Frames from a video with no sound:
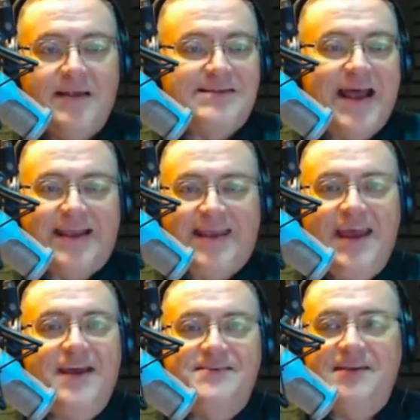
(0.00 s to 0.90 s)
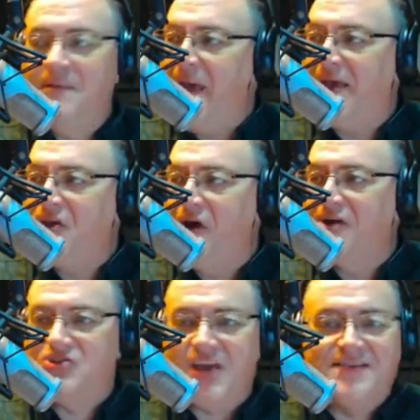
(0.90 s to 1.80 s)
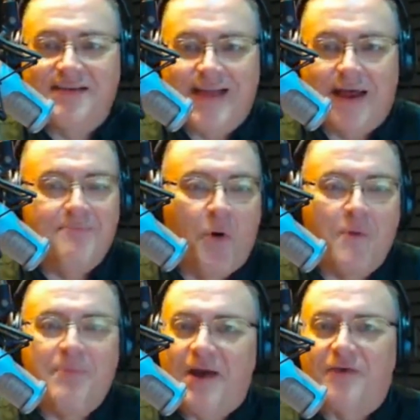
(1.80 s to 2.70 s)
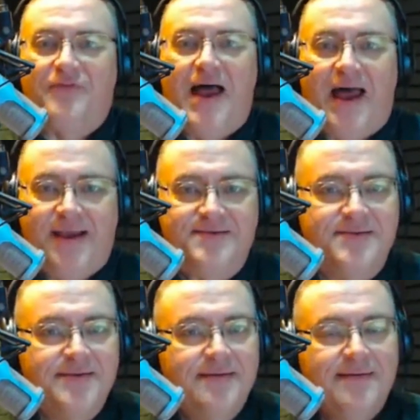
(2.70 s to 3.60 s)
It's like kids in the backyard chasing down poor butterflies.